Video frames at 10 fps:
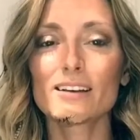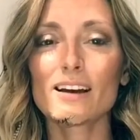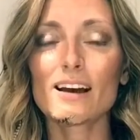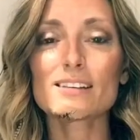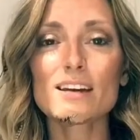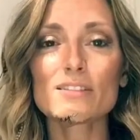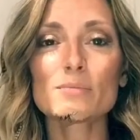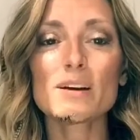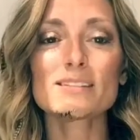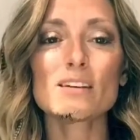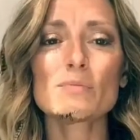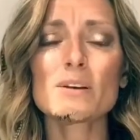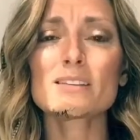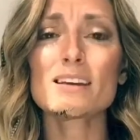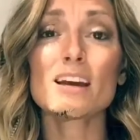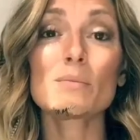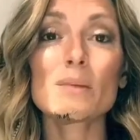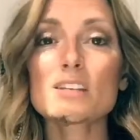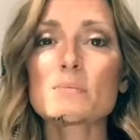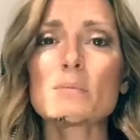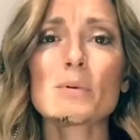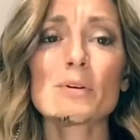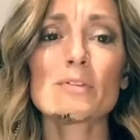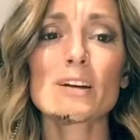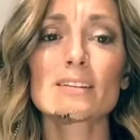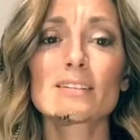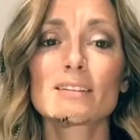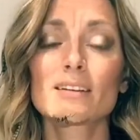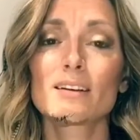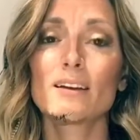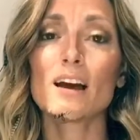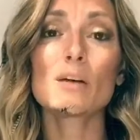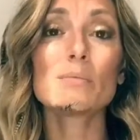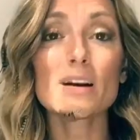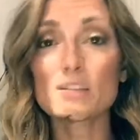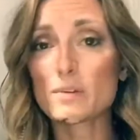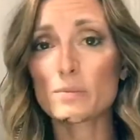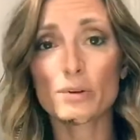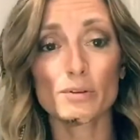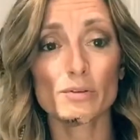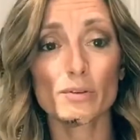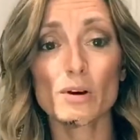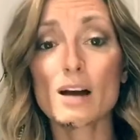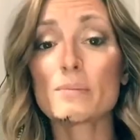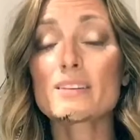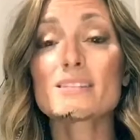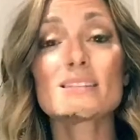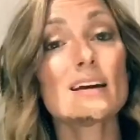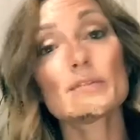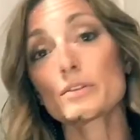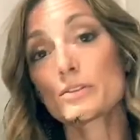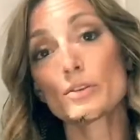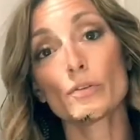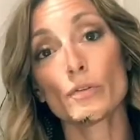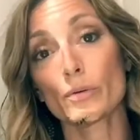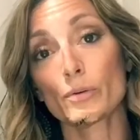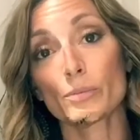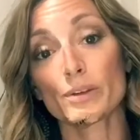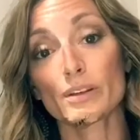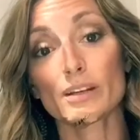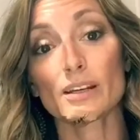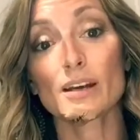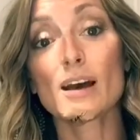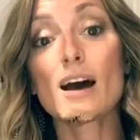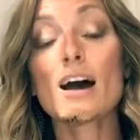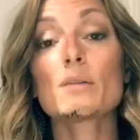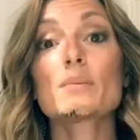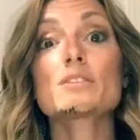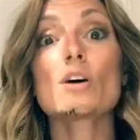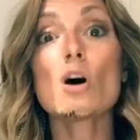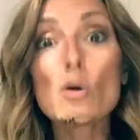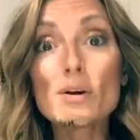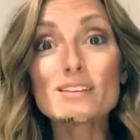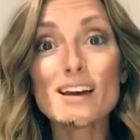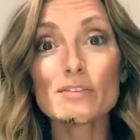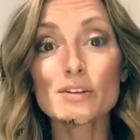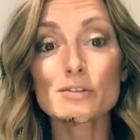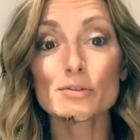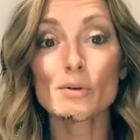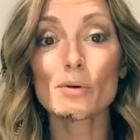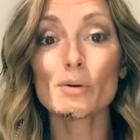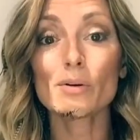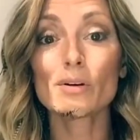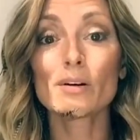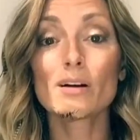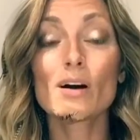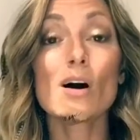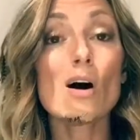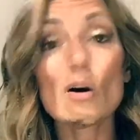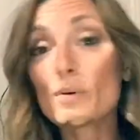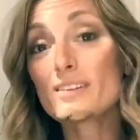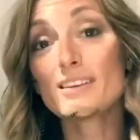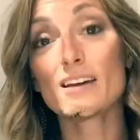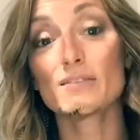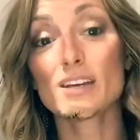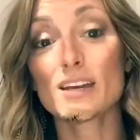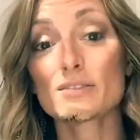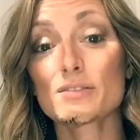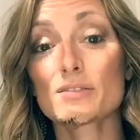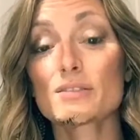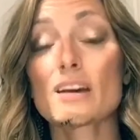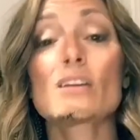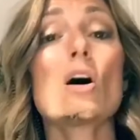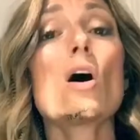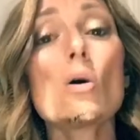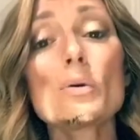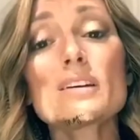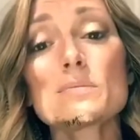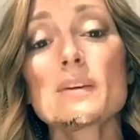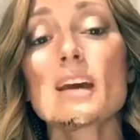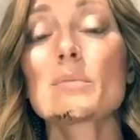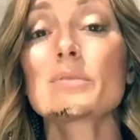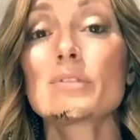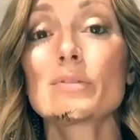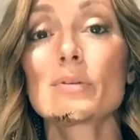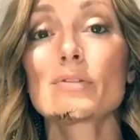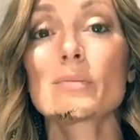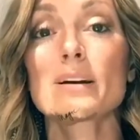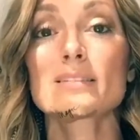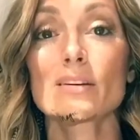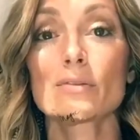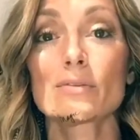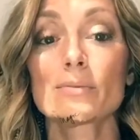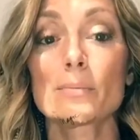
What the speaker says: I tethered myself by saying I must be perfect. I must be beautiful. I must never show vulnerability. I must always have control, always have the answers, and always be able to do it for myself.